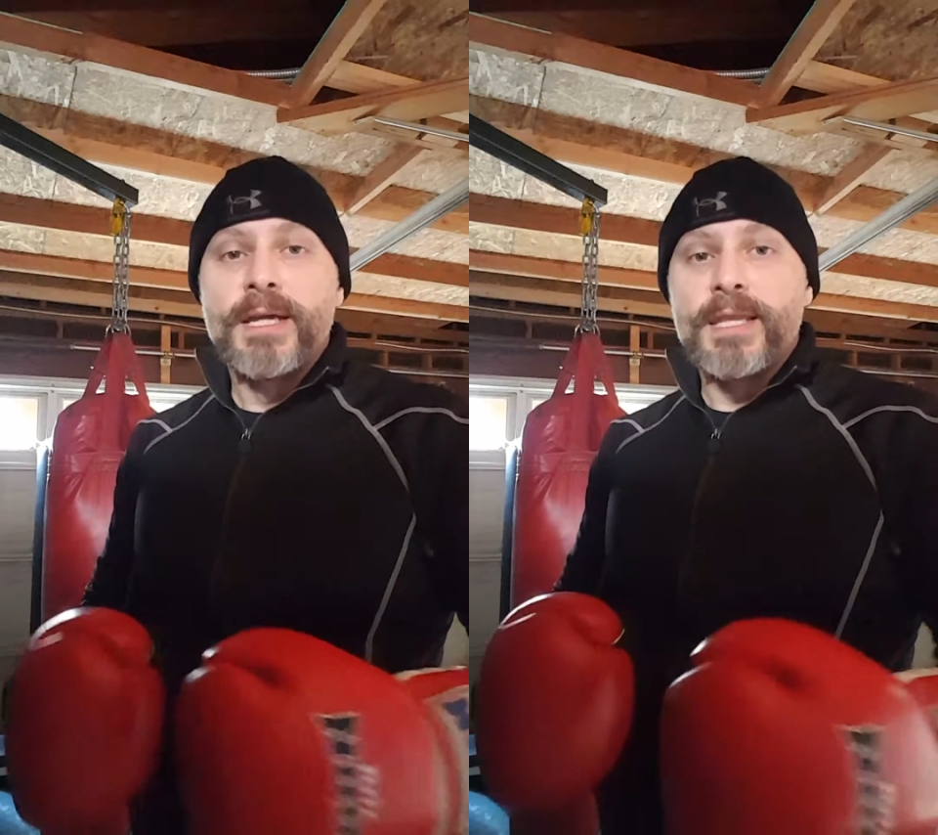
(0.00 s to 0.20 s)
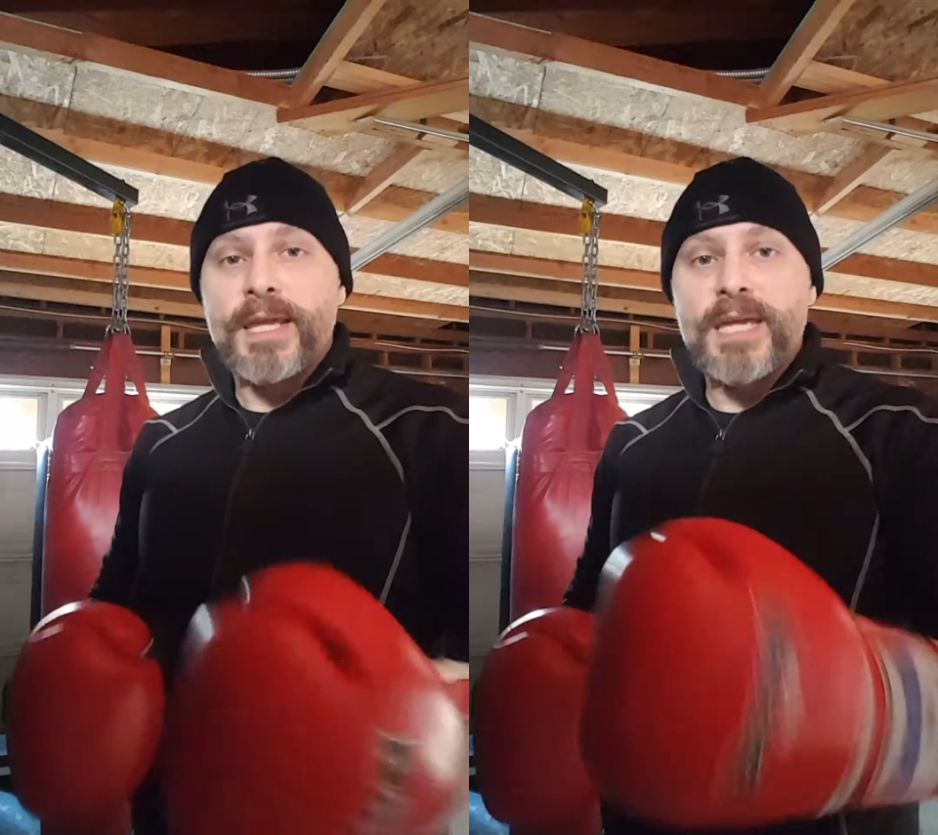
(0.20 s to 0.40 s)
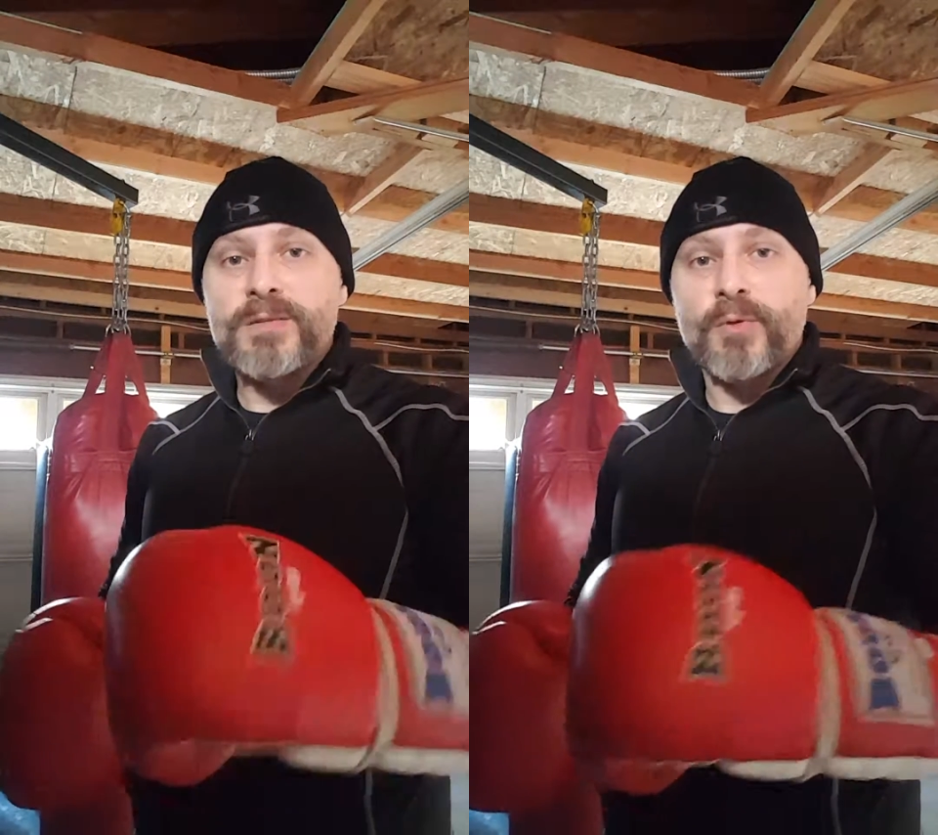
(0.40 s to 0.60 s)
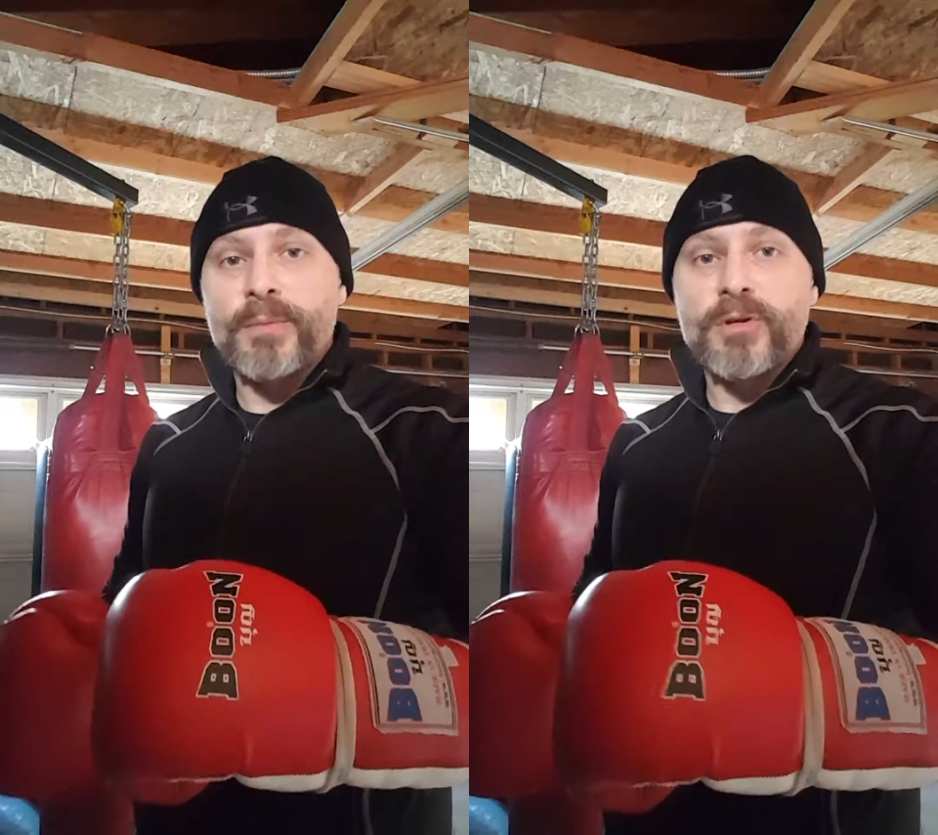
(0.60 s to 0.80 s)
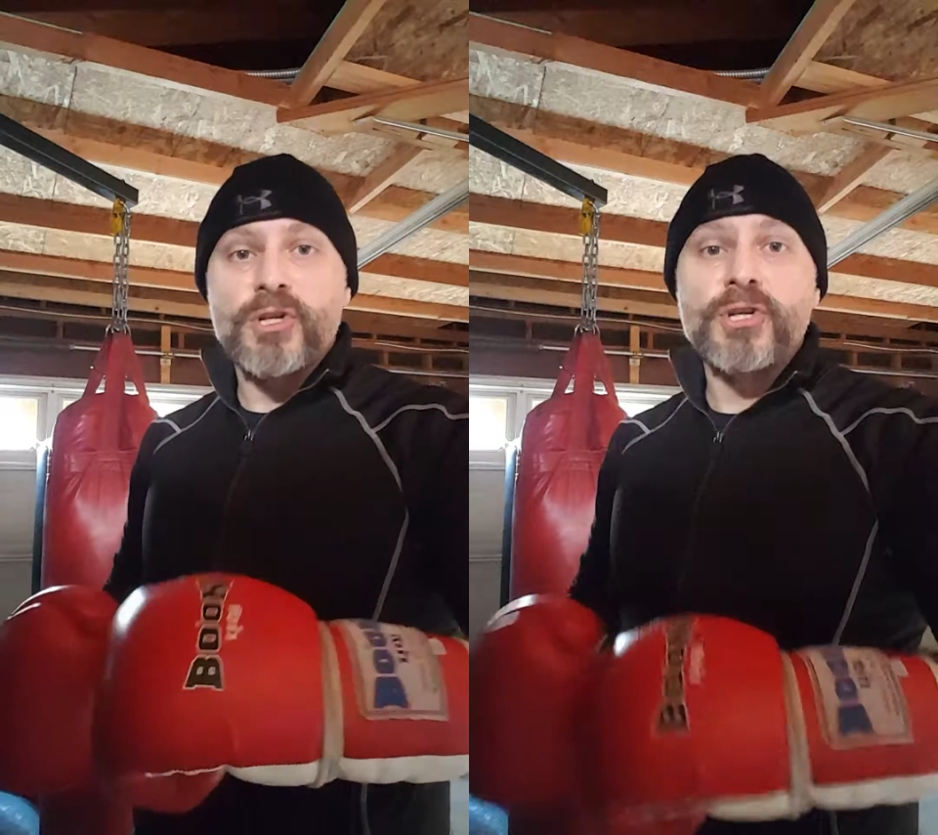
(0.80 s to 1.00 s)
In the case of what
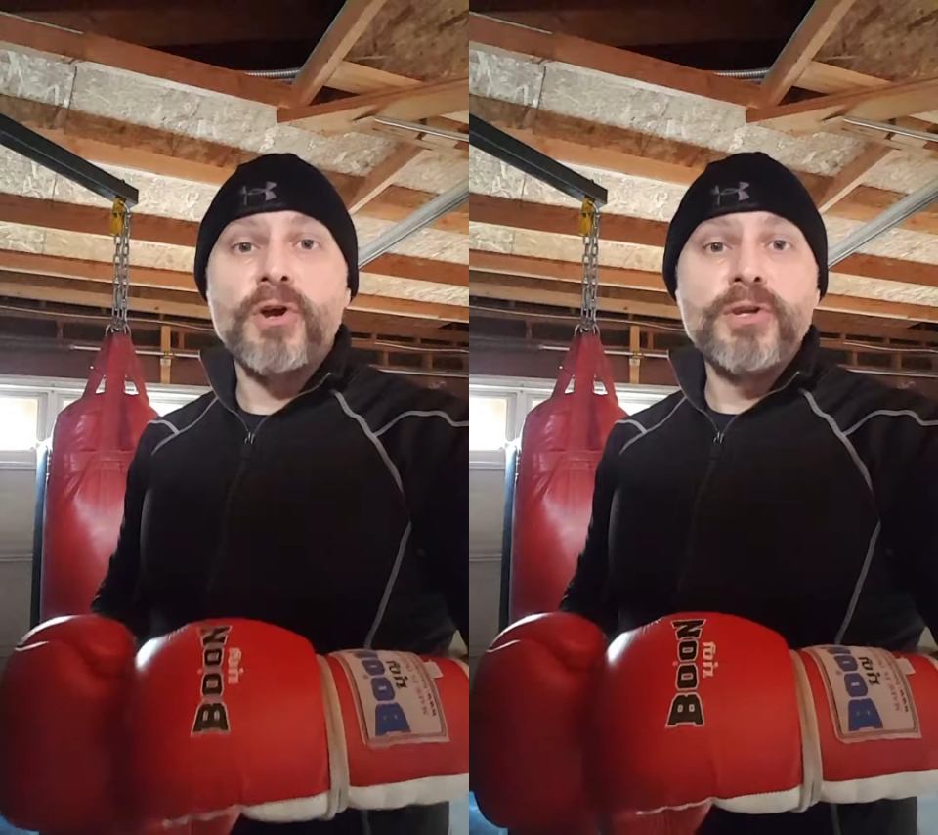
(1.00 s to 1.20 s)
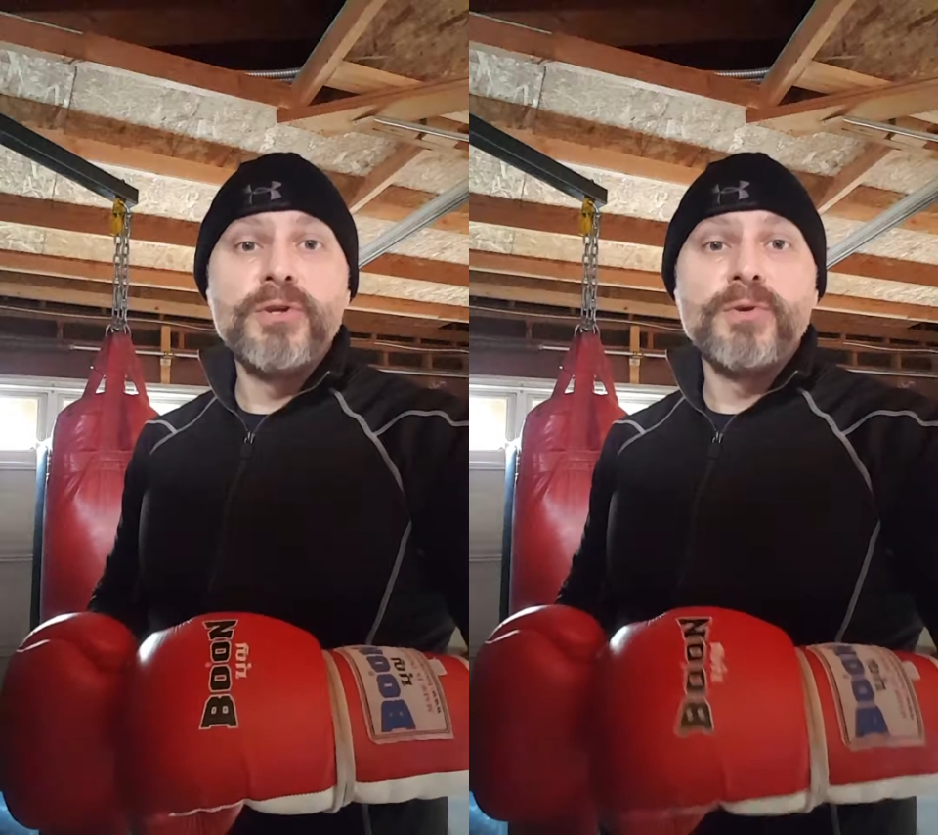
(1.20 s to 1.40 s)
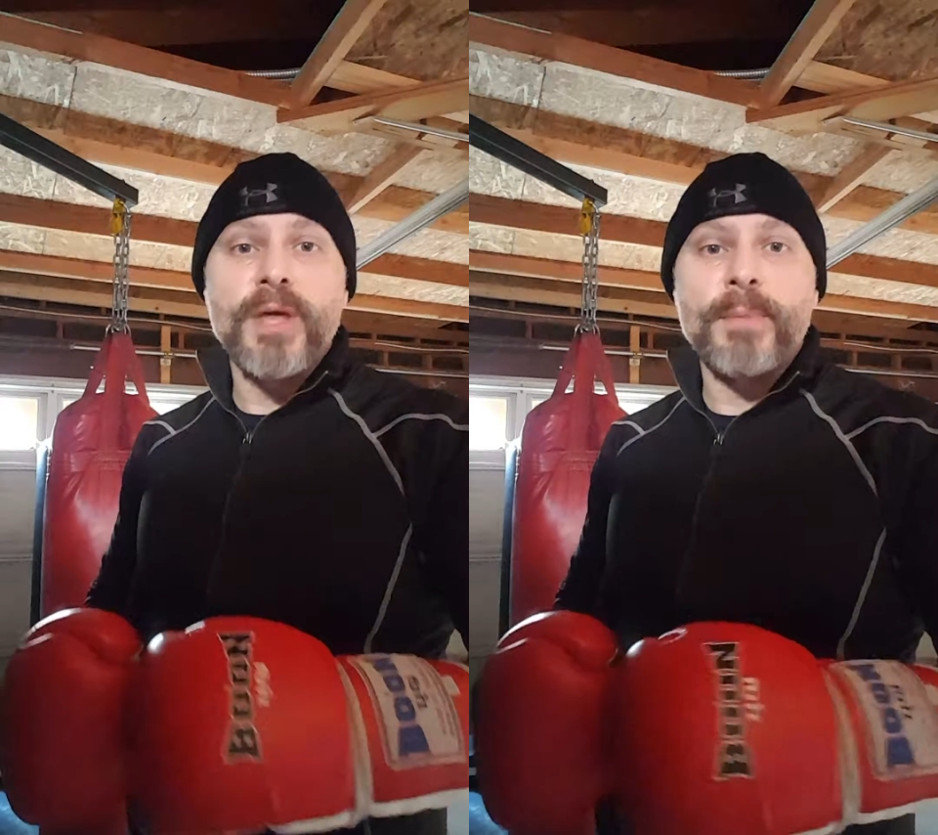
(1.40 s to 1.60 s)
I'm going to show you,